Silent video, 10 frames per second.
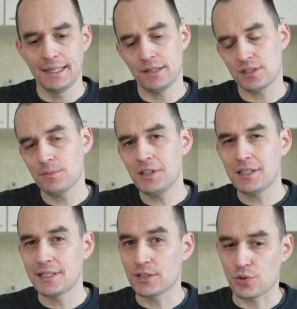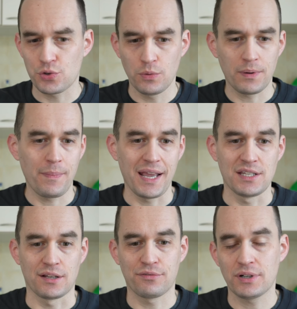Now, some of these things are super
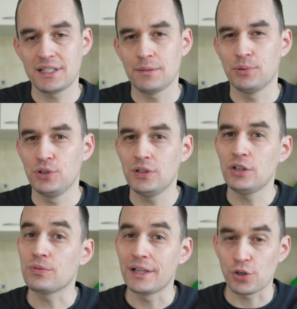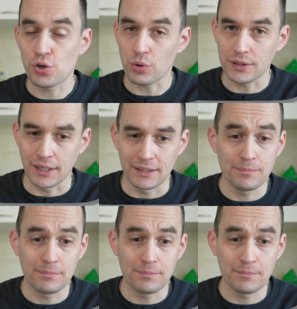basic. For example, you can create a shortcut.